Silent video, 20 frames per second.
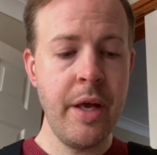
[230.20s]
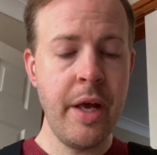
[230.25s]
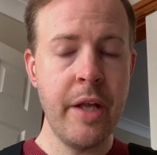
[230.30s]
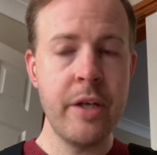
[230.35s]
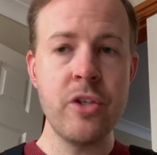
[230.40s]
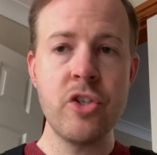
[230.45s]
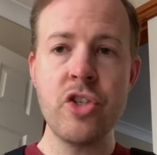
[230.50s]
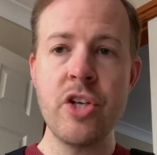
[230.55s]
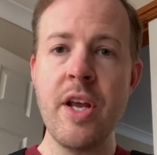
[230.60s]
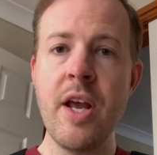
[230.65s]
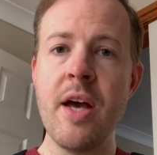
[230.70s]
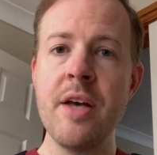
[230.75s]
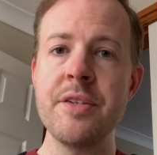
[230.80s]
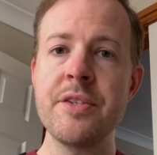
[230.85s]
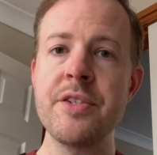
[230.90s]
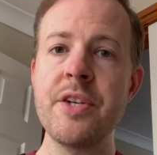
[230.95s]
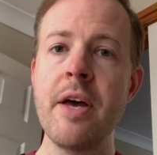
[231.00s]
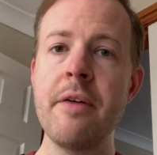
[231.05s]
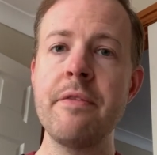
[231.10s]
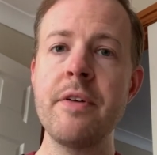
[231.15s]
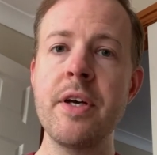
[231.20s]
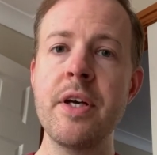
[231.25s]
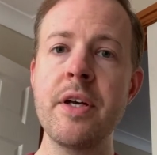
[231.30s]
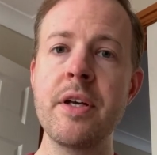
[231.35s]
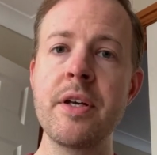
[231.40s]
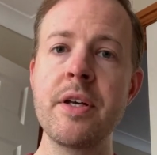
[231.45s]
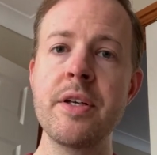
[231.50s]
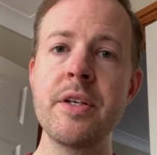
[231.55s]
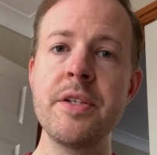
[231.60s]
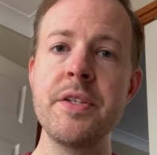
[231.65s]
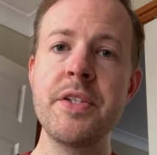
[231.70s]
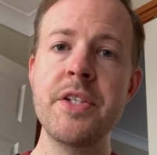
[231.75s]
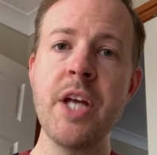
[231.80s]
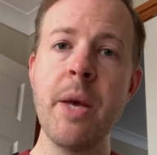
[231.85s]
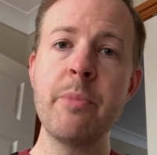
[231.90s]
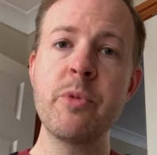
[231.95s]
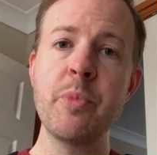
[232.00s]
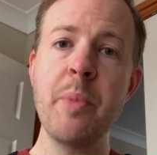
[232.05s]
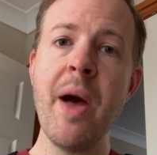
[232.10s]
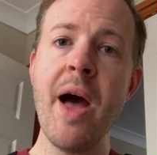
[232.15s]
And she has never
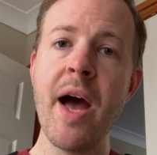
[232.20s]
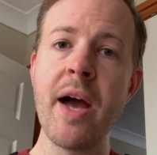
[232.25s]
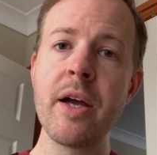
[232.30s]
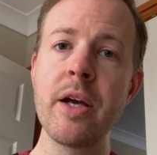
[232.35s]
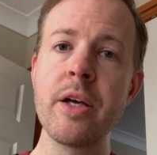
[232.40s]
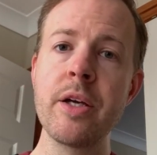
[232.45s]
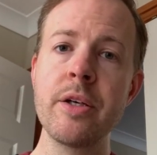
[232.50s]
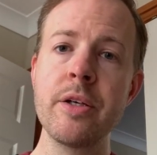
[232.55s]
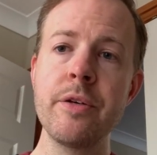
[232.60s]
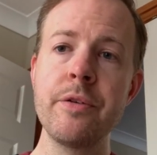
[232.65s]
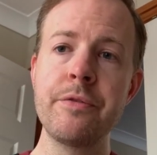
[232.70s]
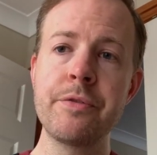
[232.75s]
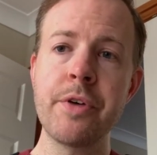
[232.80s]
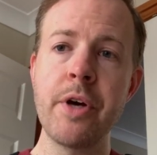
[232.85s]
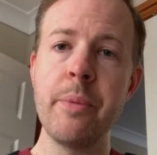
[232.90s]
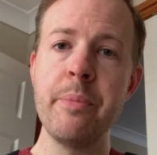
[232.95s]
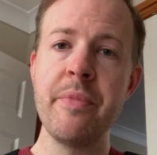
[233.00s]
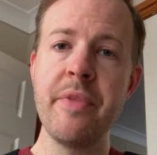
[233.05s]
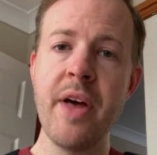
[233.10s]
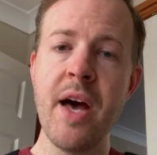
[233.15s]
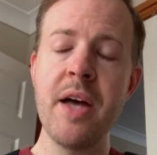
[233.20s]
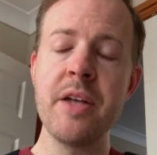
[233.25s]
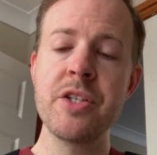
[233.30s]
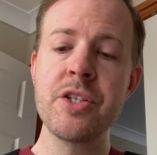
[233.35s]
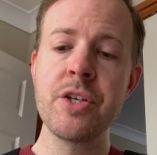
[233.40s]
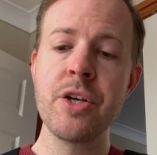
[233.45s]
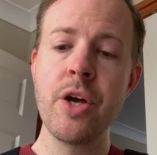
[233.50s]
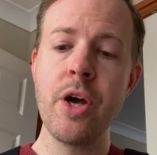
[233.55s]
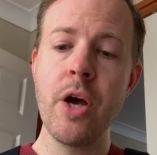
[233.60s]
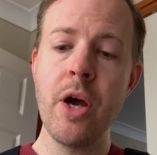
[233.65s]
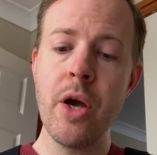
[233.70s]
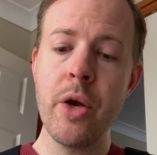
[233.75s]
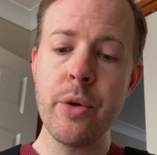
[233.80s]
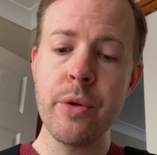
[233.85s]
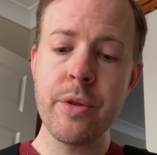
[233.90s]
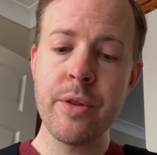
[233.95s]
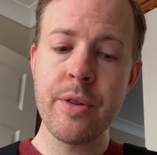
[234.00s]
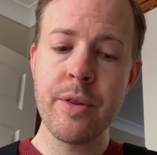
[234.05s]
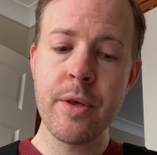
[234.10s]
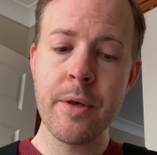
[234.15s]
stepped back from that
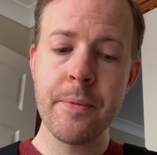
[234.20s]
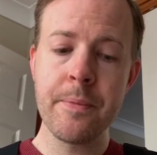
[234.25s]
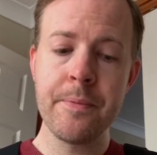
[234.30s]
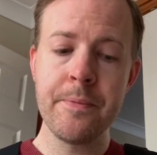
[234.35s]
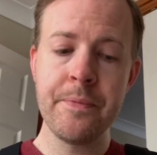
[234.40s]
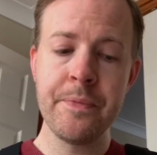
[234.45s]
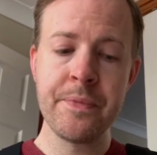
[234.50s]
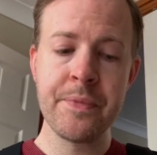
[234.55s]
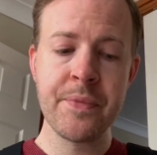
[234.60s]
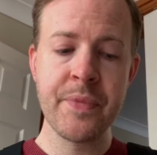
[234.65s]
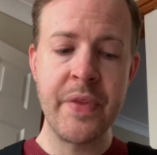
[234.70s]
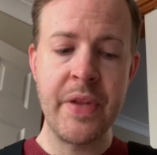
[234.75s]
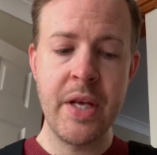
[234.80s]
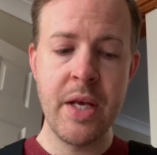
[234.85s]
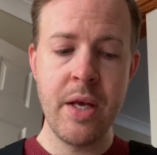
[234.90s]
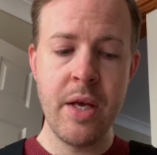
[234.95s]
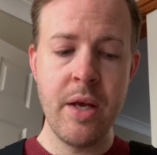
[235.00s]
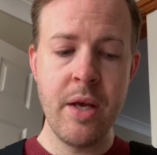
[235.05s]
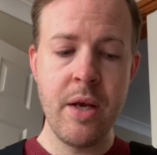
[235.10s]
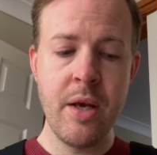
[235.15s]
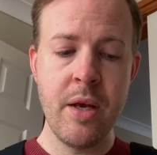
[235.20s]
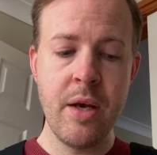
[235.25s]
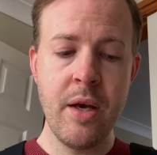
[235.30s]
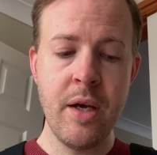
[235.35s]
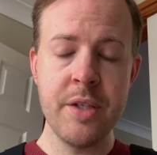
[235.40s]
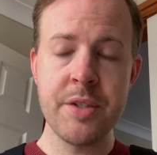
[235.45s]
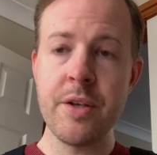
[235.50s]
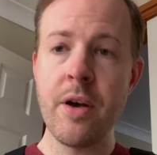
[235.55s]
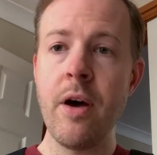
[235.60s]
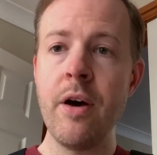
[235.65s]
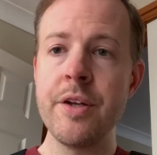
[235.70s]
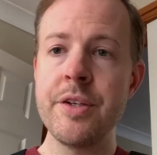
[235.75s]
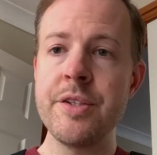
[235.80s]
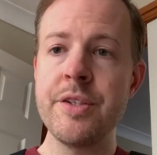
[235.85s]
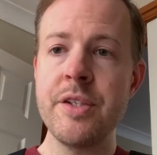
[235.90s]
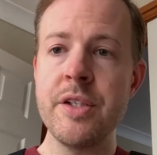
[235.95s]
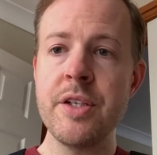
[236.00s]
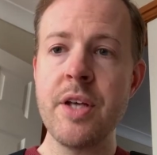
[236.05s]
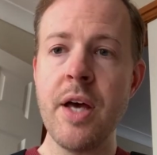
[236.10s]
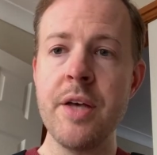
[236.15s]
oath as hard
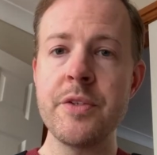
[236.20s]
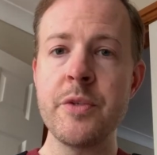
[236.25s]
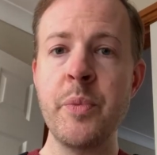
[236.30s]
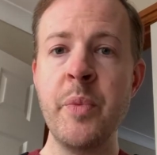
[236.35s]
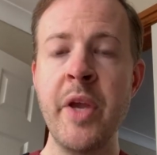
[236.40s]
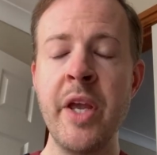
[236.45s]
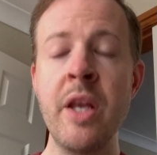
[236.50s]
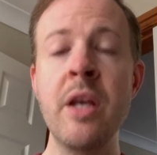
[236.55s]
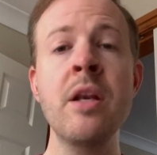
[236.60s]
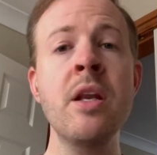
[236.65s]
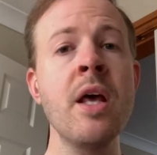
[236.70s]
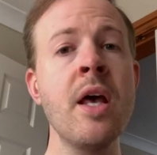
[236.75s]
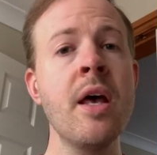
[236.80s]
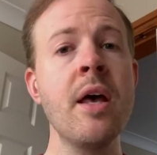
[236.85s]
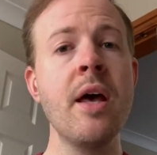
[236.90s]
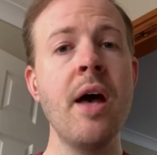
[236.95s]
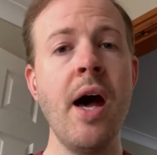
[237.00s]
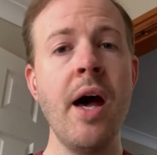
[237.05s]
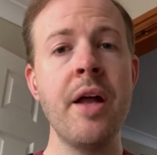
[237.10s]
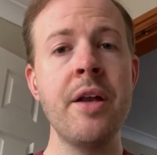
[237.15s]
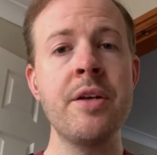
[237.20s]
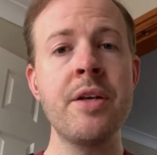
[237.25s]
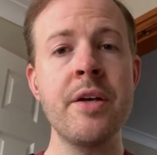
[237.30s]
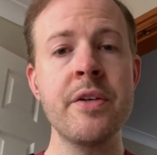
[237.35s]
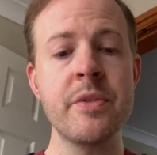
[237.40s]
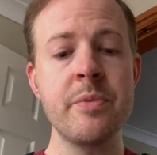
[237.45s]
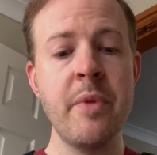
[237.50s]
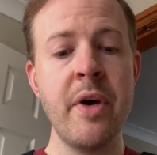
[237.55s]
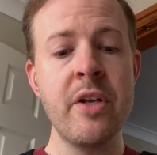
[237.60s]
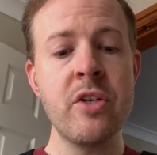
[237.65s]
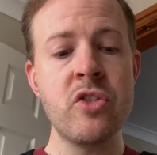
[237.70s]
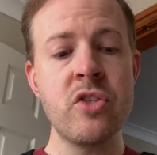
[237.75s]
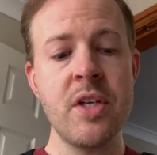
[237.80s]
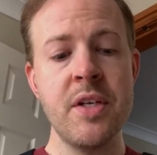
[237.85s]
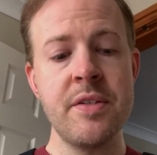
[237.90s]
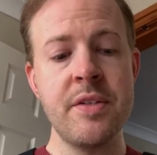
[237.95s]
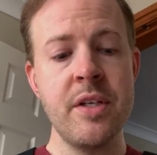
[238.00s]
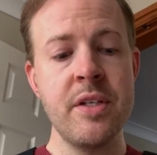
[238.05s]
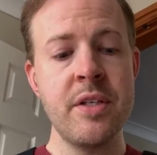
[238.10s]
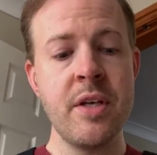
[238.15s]
as it has been and as much
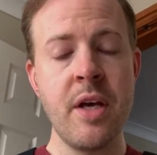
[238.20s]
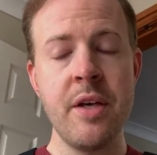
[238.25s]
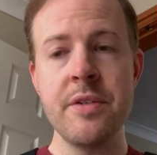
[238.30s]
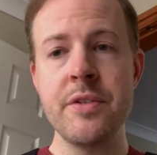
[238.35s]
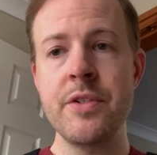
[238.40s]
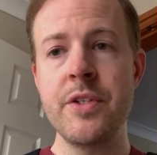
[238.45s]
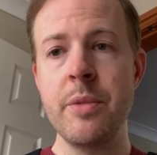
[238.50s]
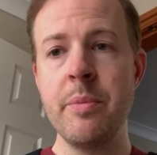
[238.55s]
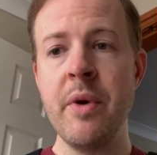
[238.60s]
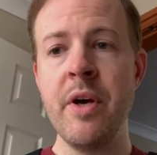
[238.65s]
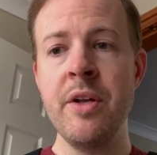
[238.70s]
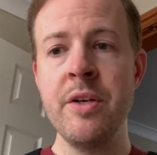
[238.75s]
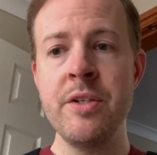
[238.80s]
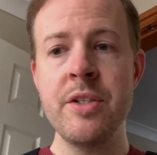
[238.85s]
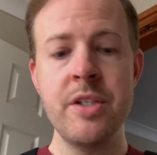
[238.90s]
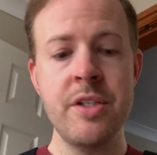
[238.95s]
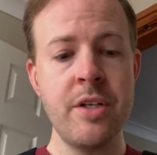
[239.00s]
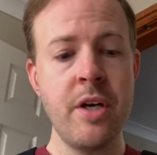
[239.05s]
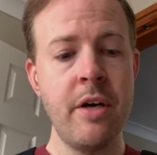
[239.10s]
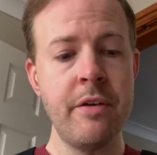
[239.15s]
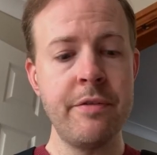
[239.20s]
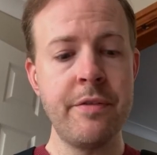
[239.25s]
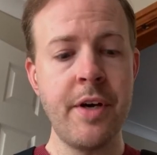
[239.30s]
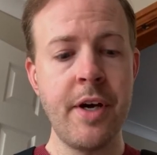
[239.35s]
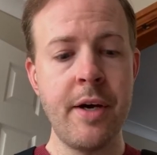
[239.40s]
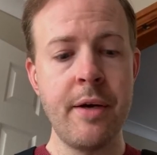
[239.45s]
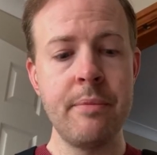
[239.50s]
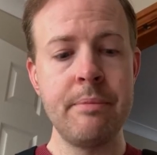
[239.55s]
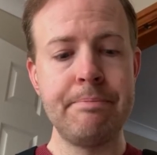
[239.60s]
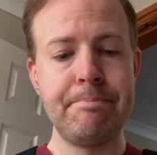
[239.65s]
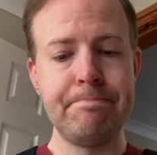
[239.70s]
as it has demanded of her.